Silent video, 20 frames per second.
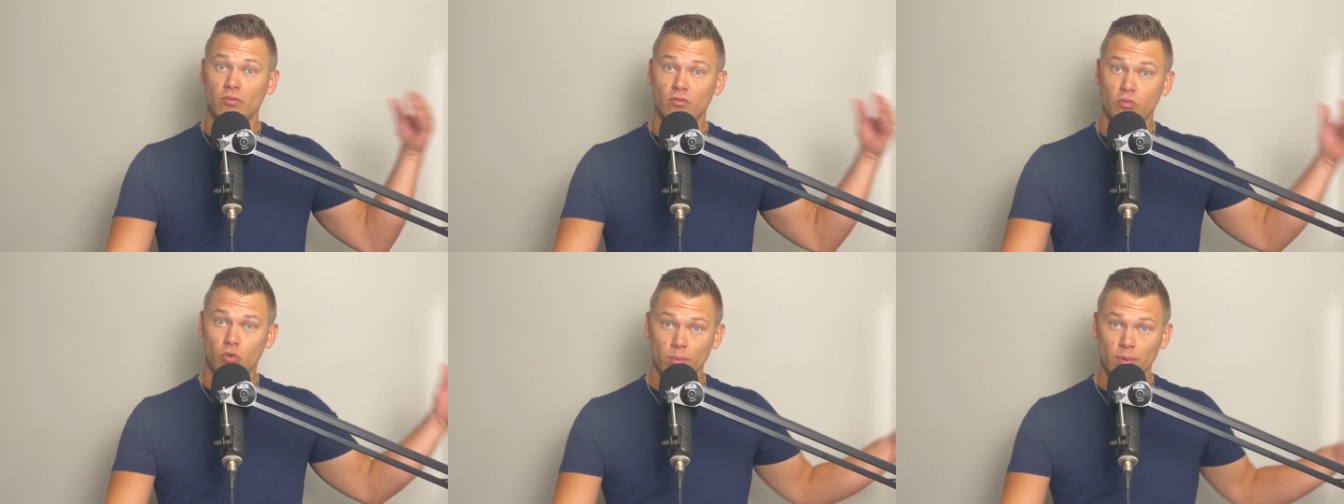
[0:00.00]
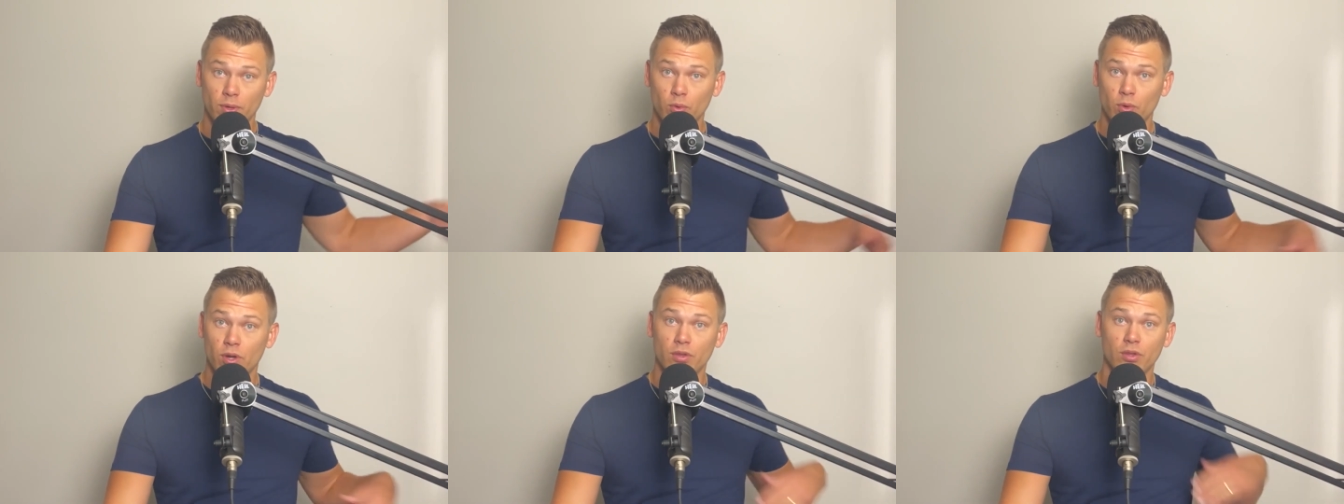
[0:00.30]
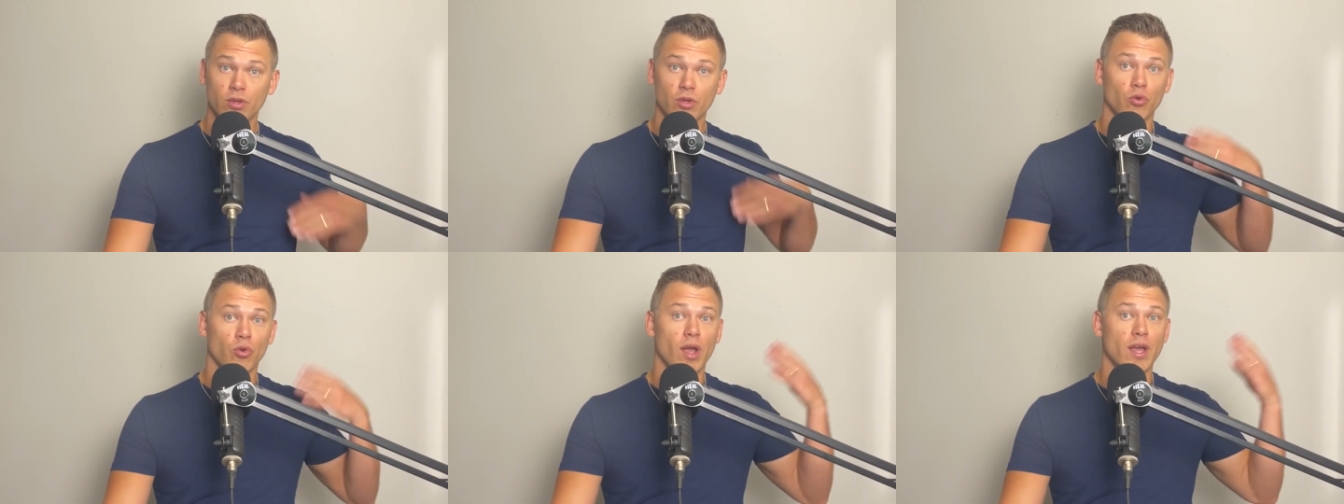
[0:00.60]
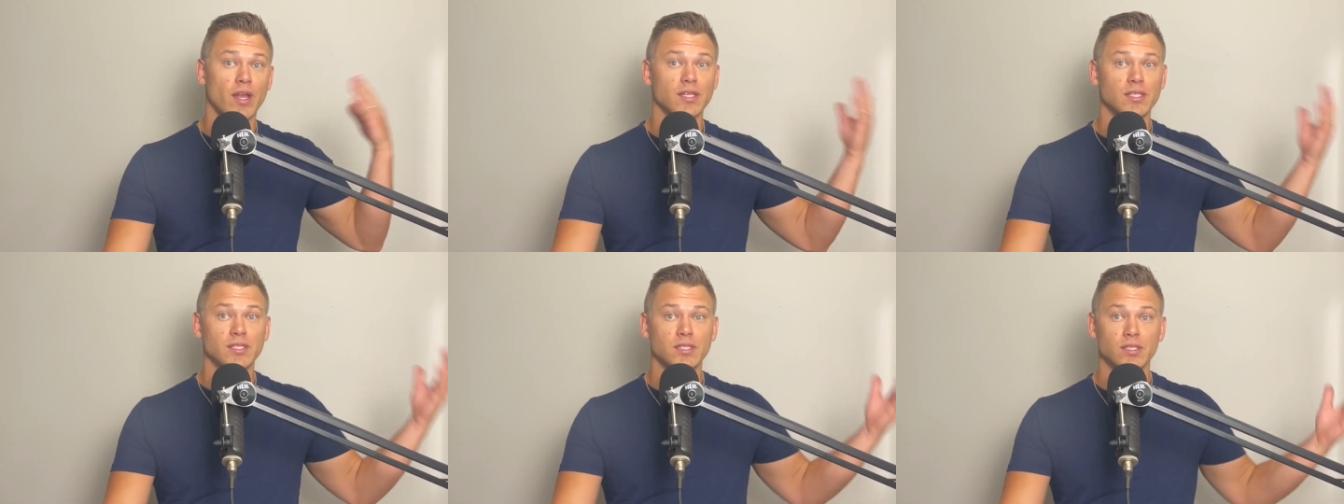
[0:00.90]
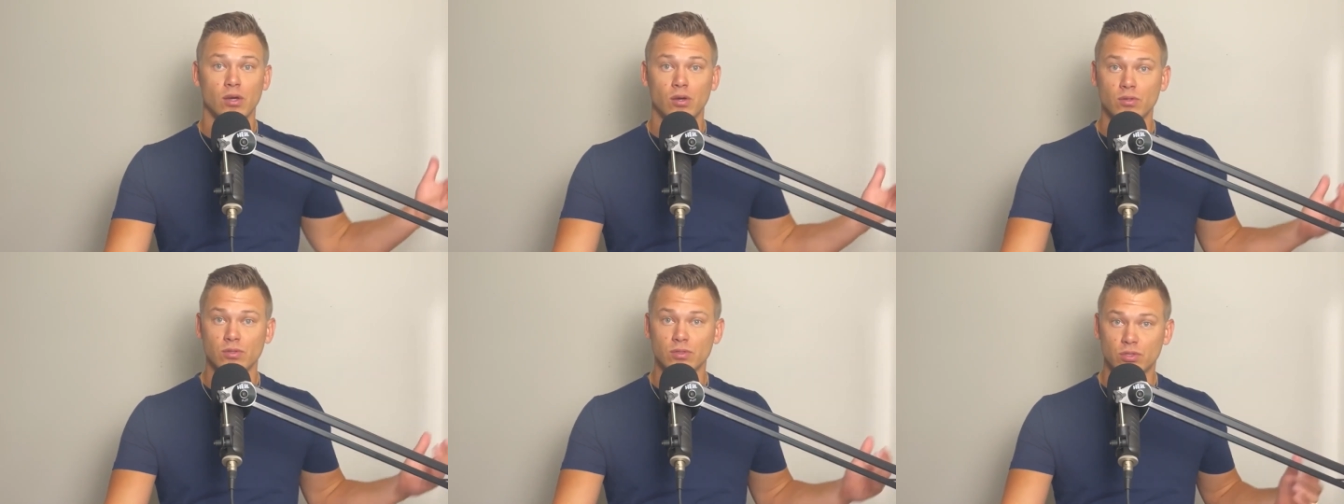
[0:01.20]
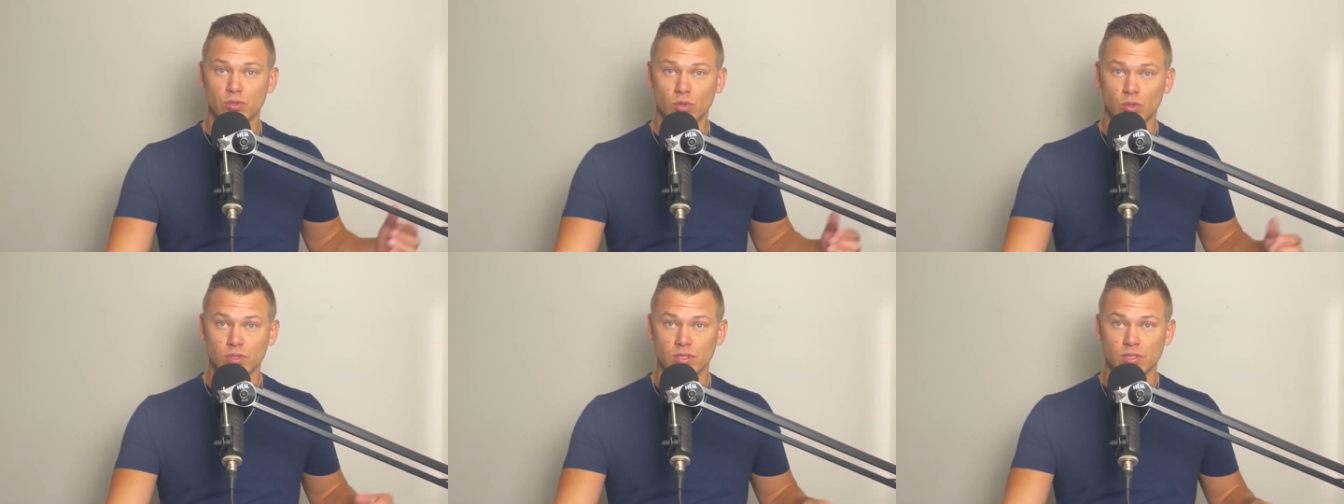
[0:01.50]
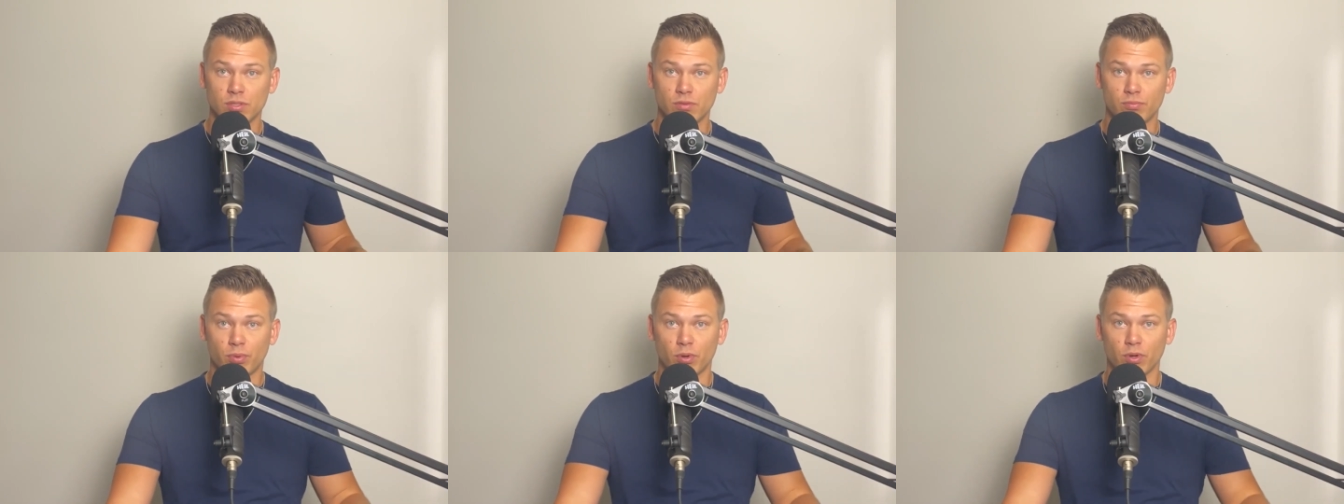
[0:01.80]
forming one of the greatest known
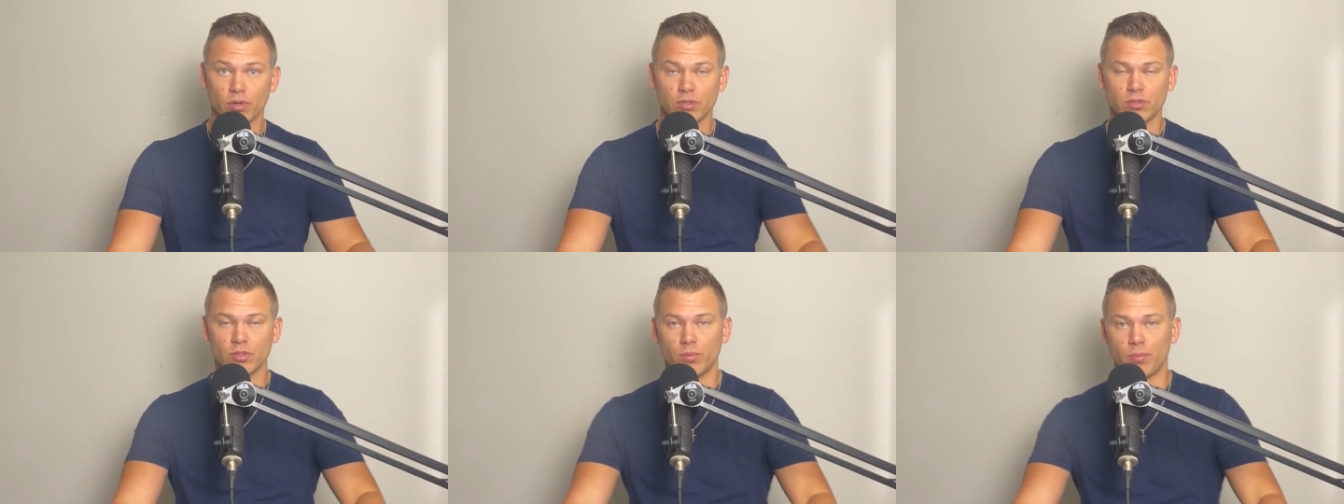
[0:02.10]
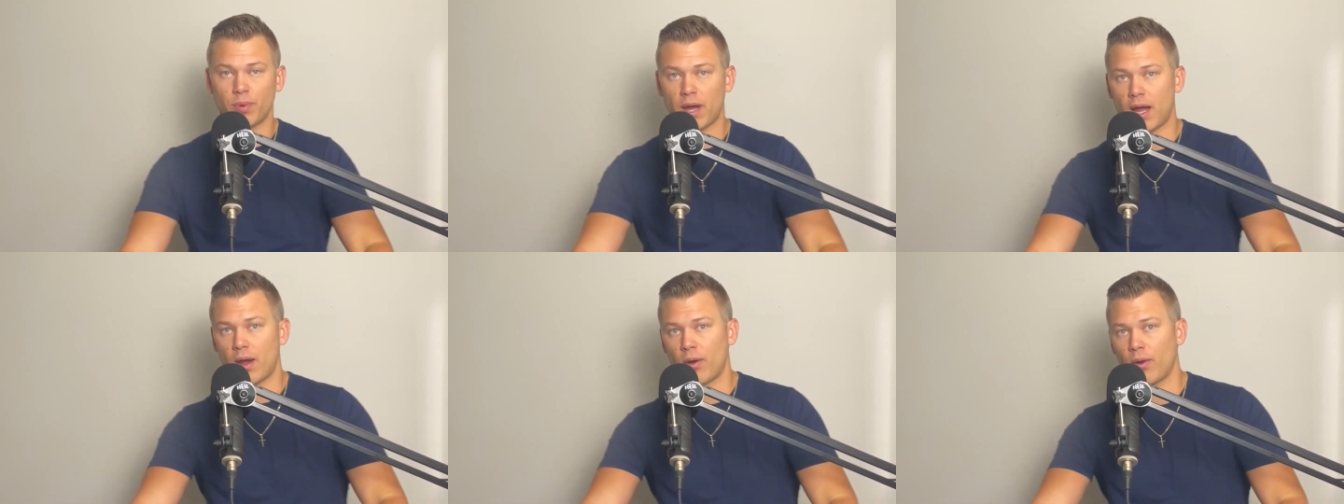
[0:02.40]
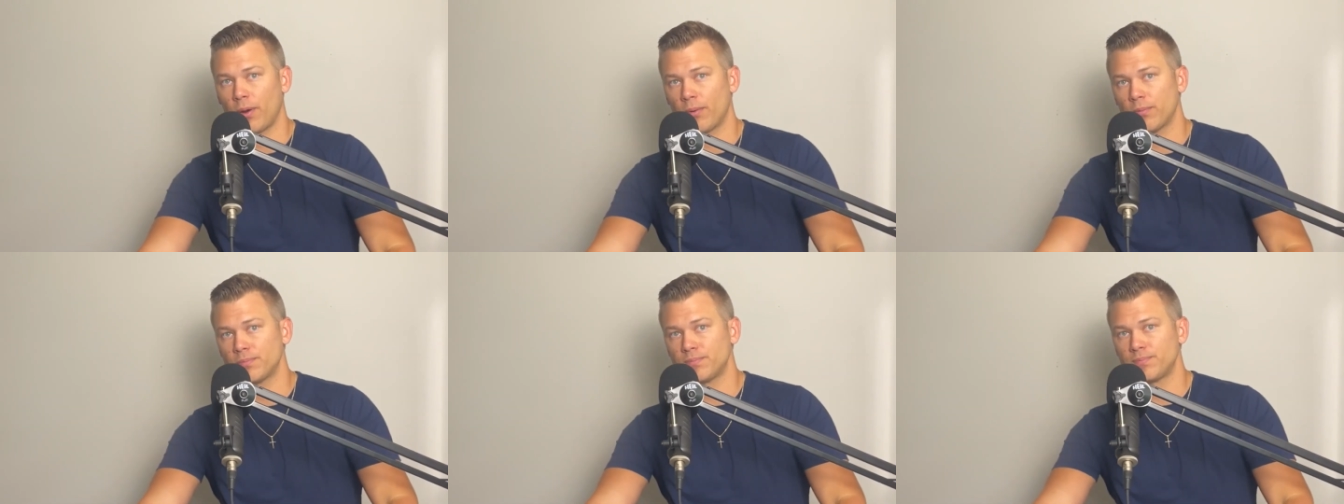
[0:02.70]
sources of personal power.